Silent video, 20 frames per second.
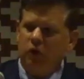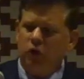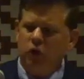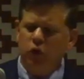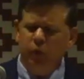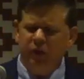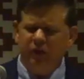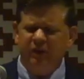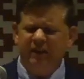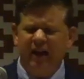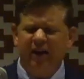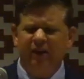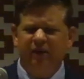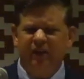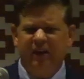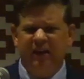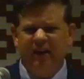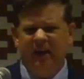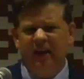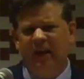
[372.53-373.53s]
who is kind of
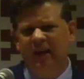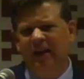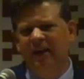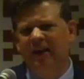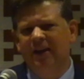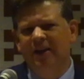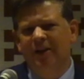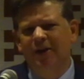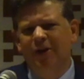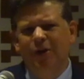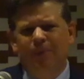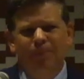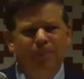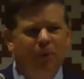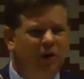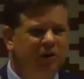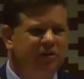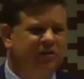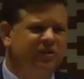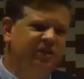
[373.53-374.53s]
the key
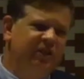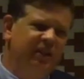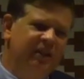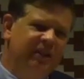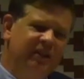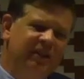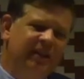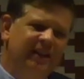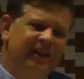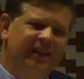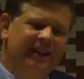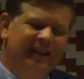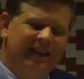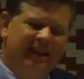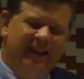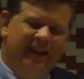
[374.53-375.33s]
person, the